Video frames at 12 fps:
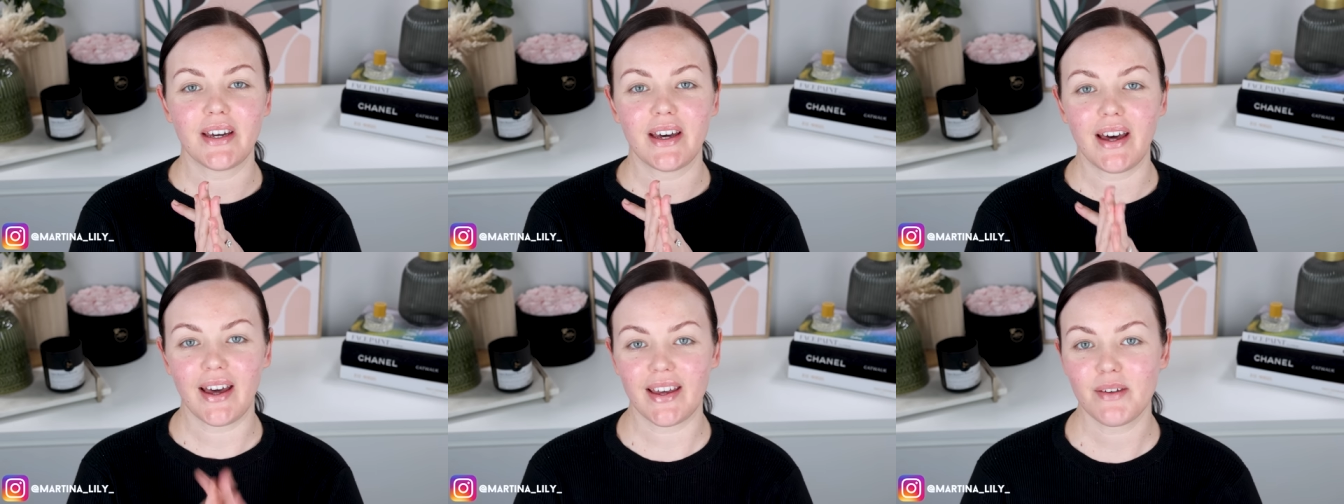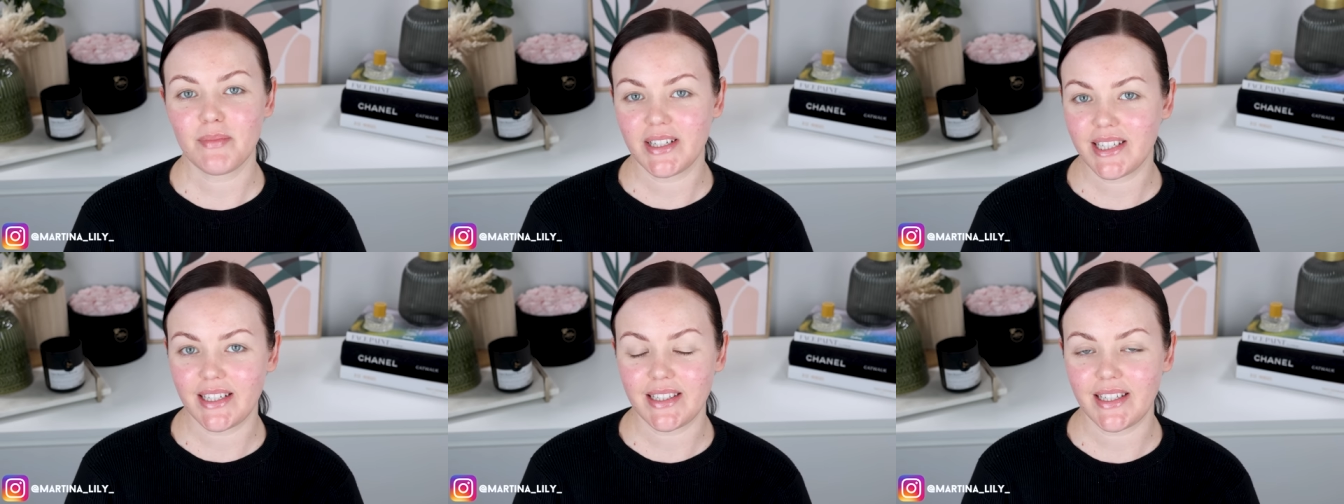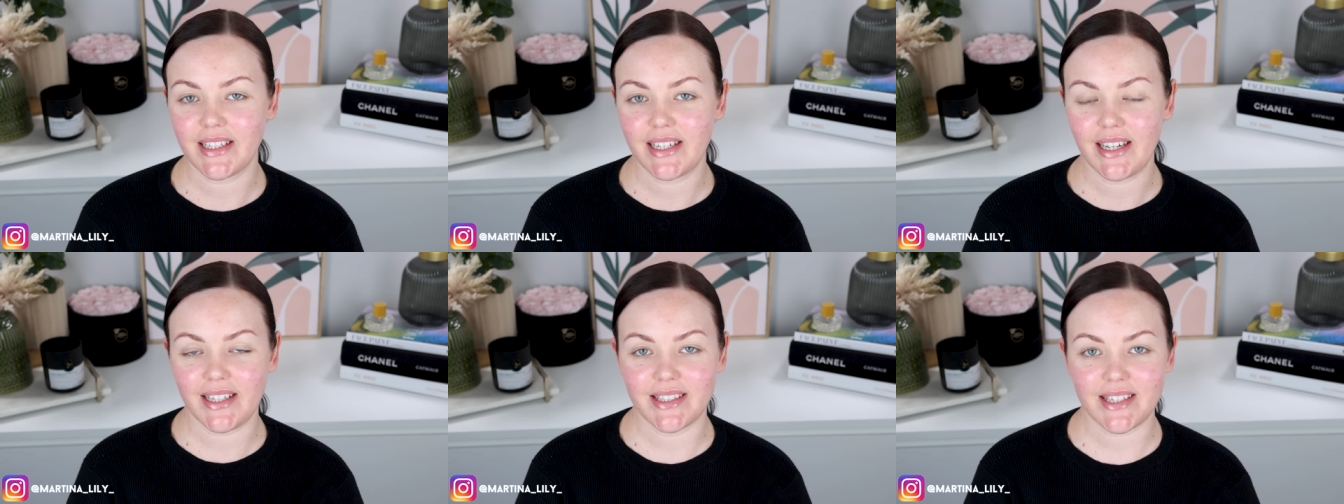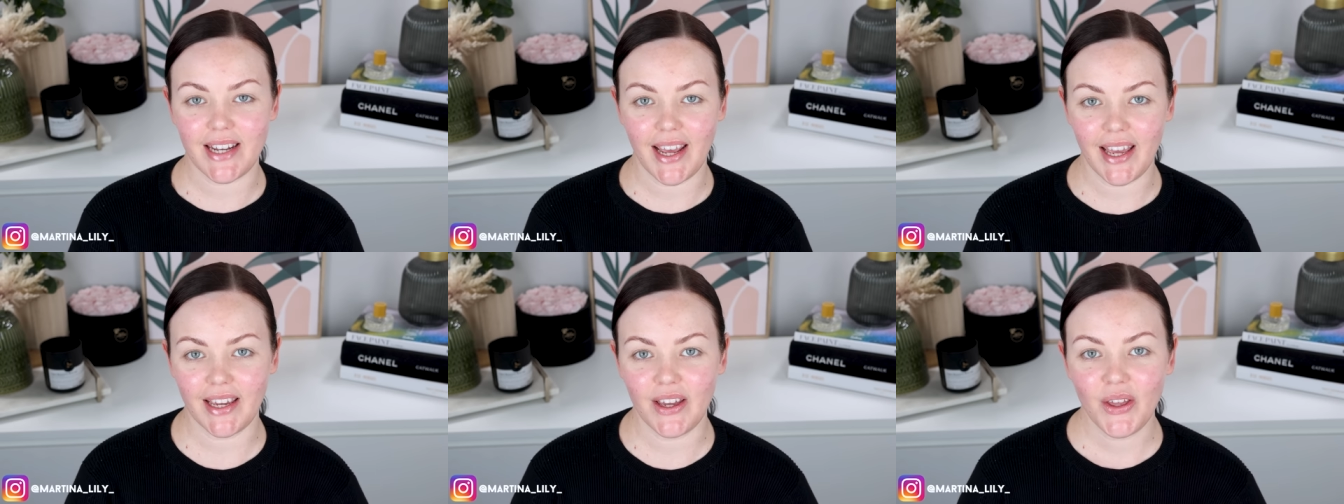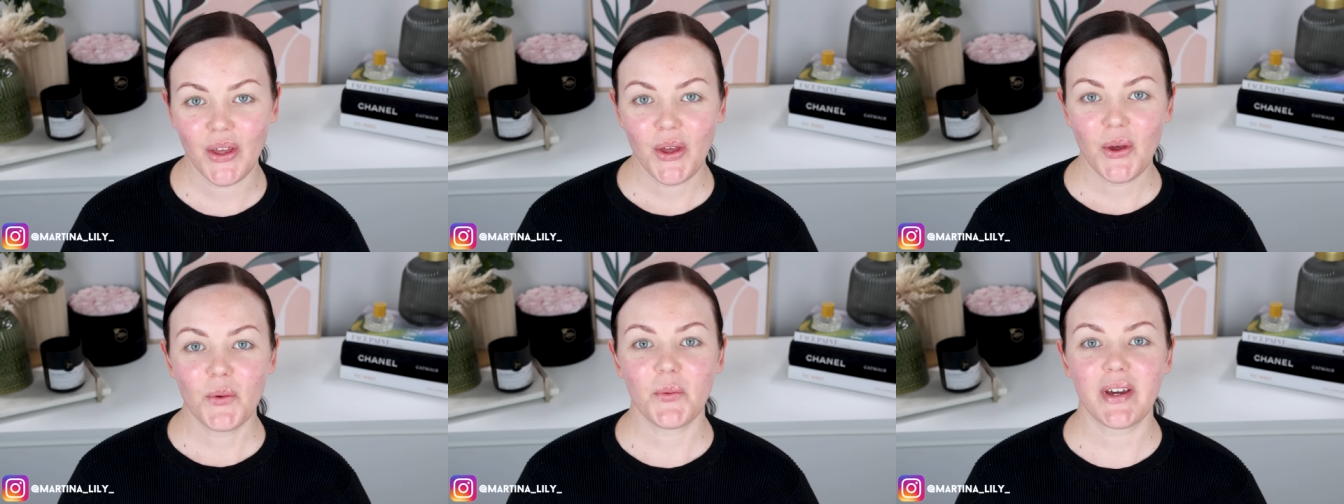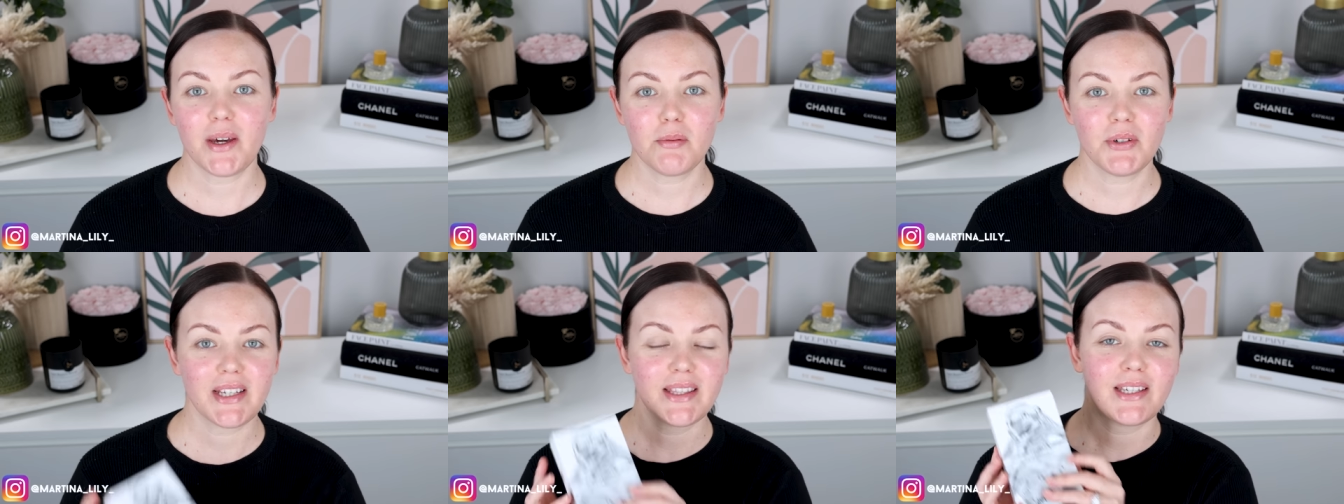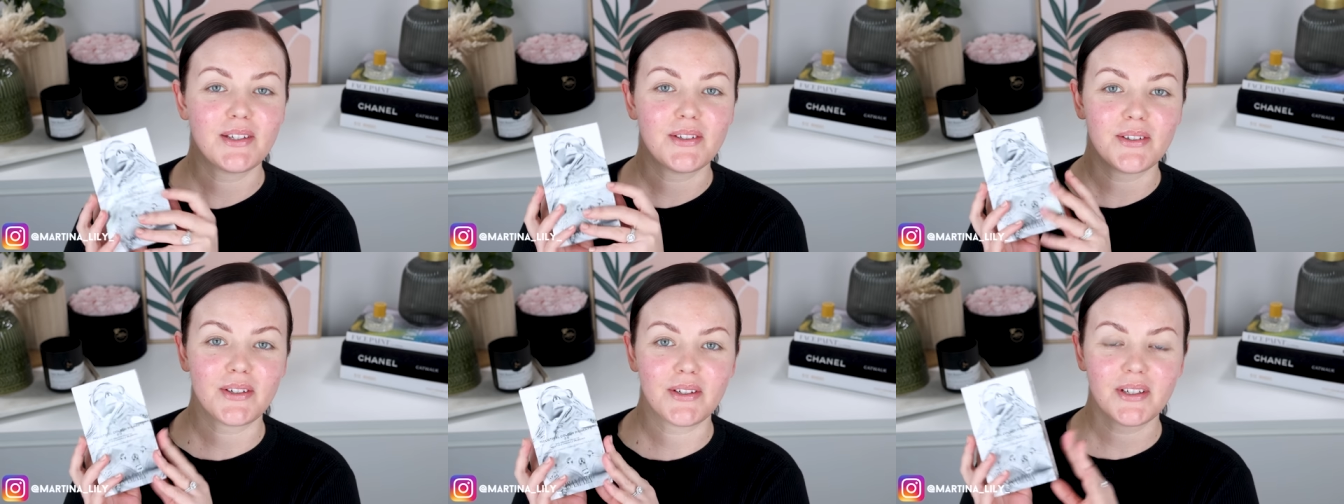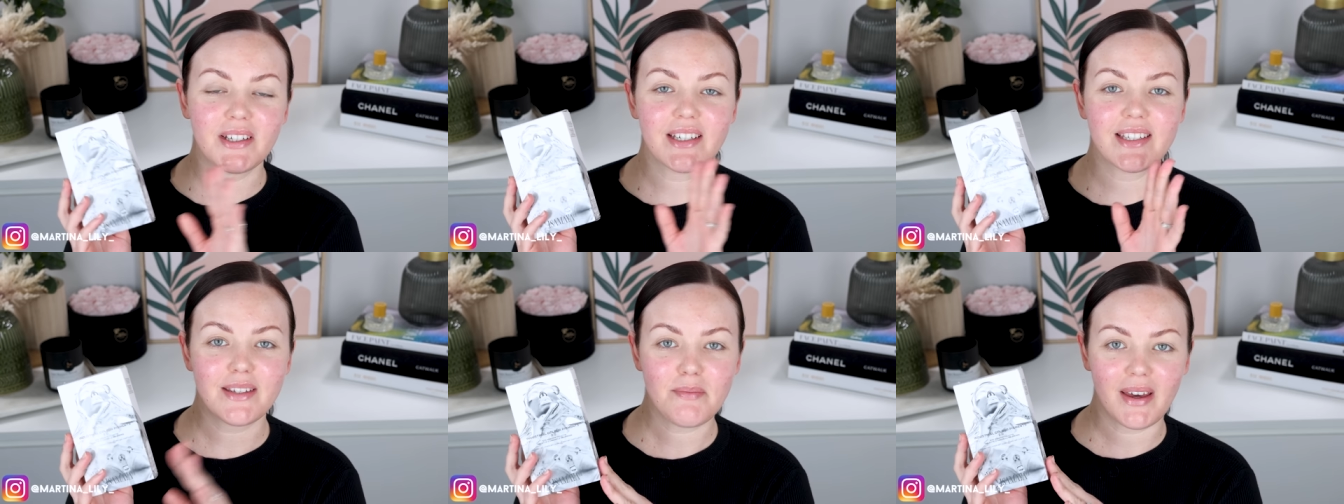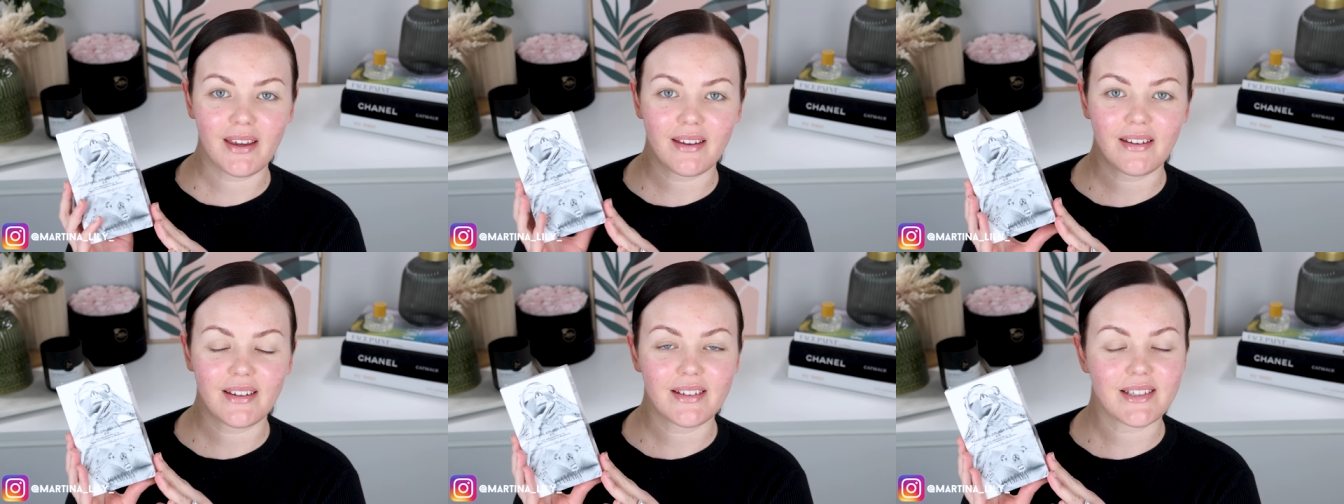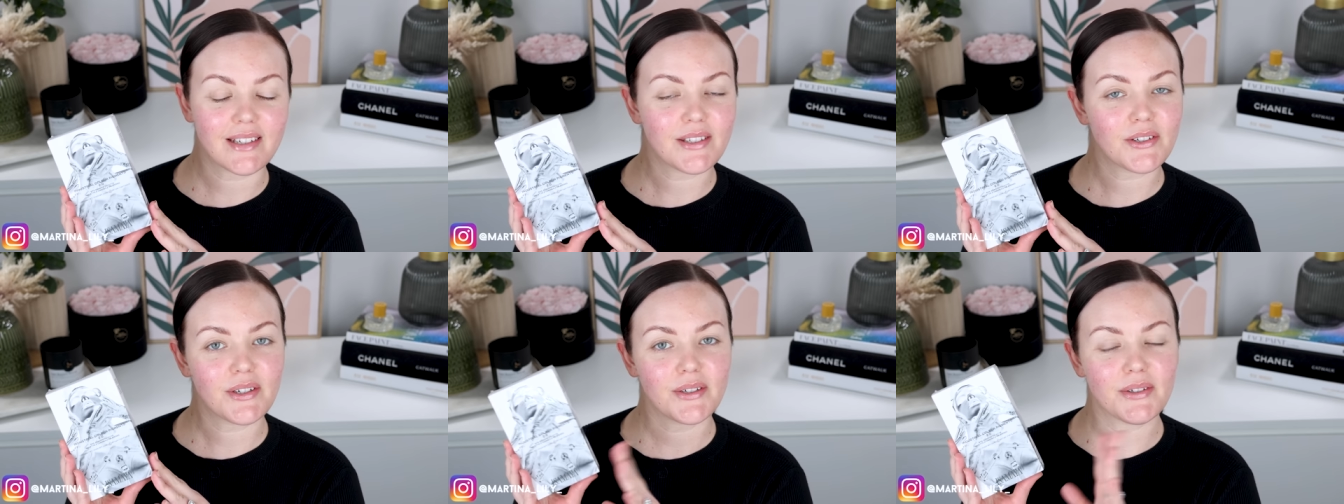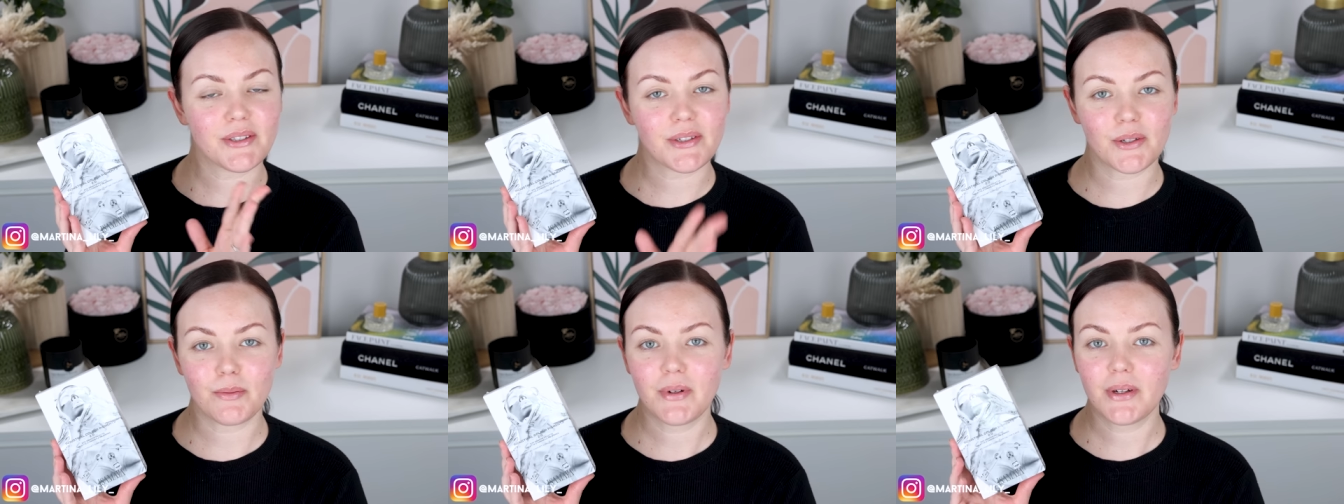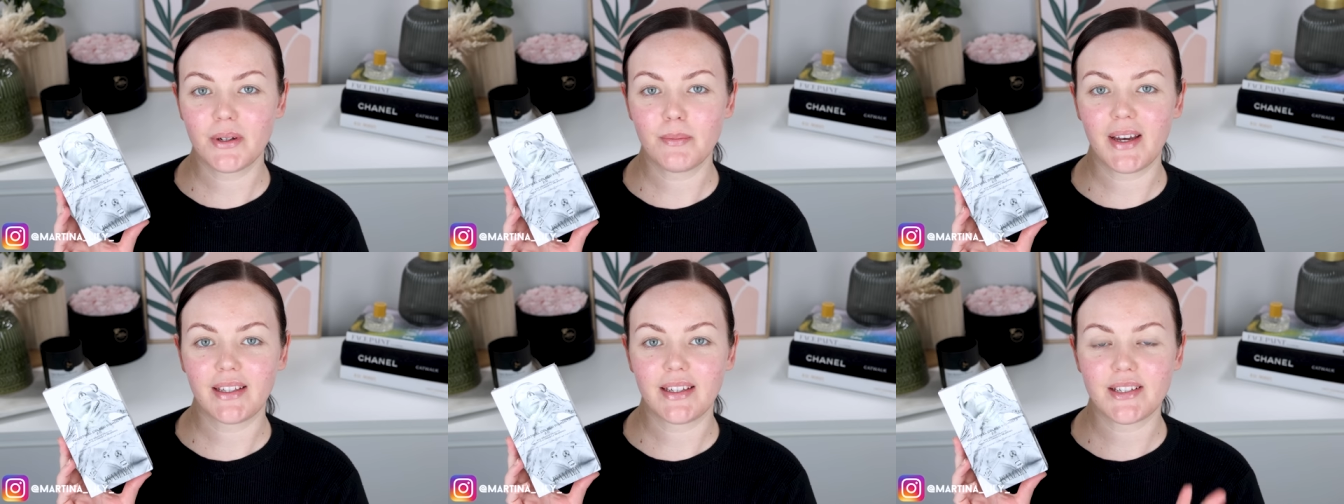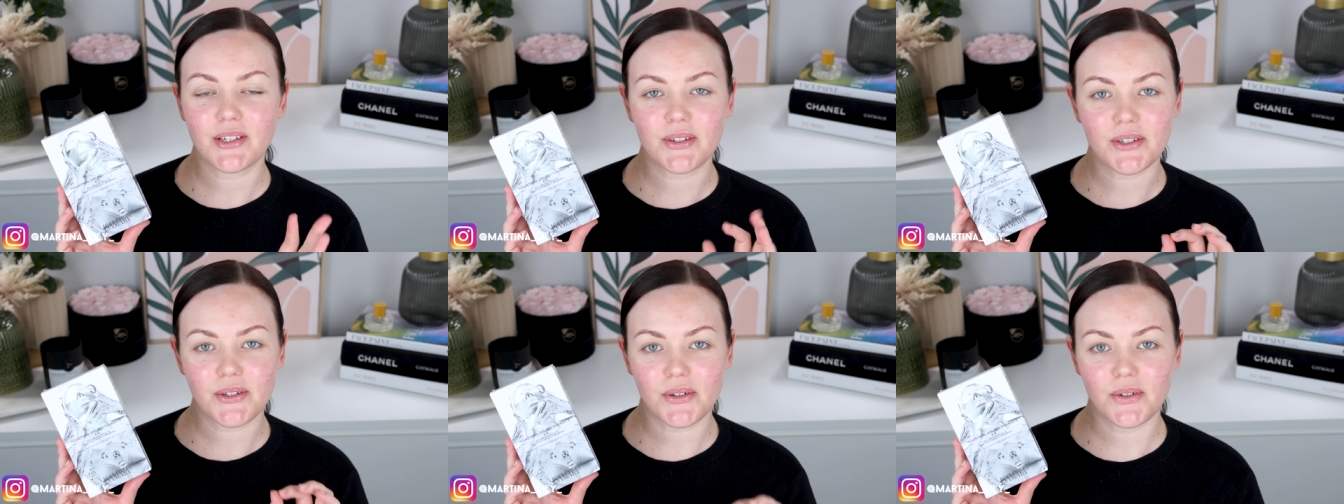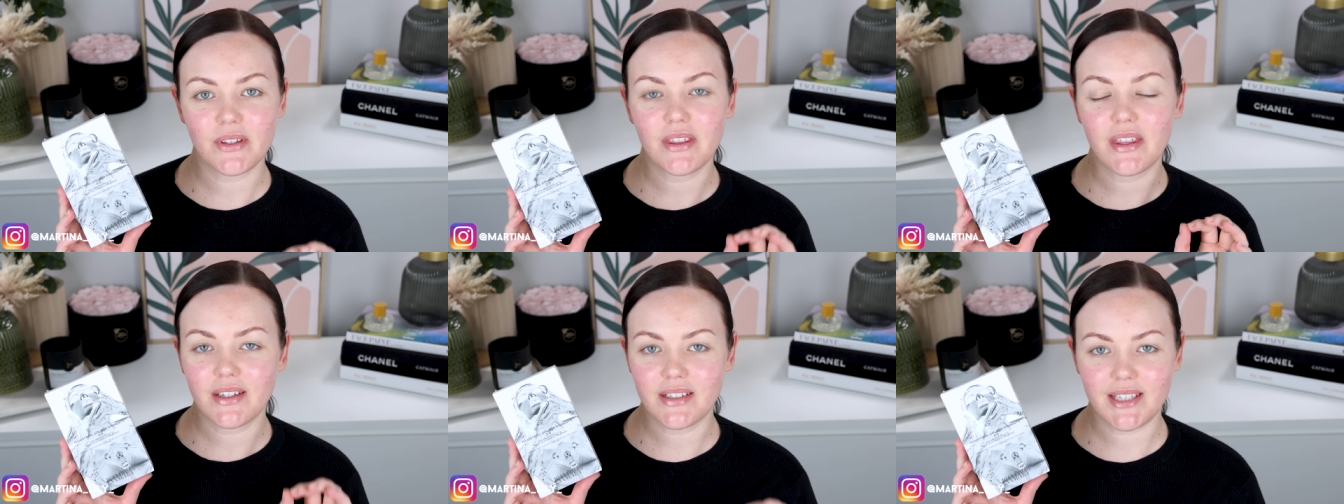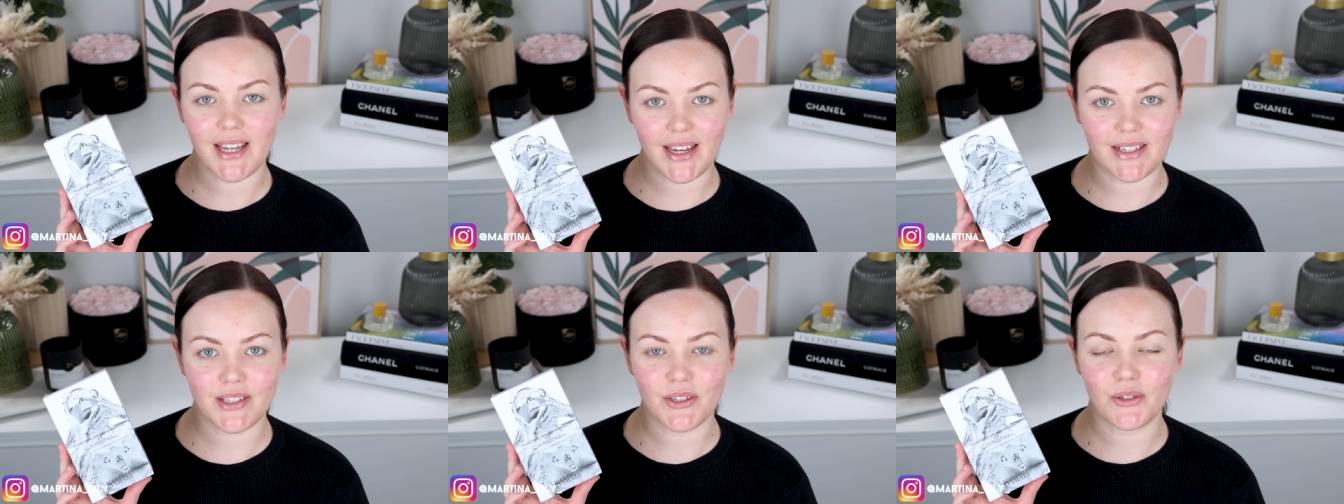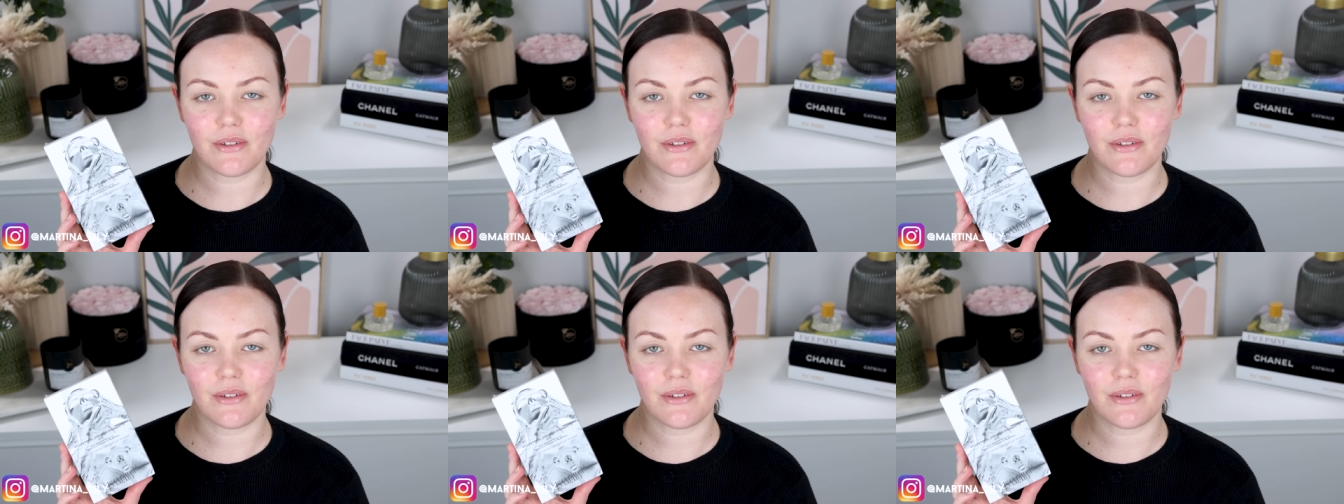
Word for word: I am Martina Lily and today we are putting the new Isamaya Industrial 2.0 palette to the test.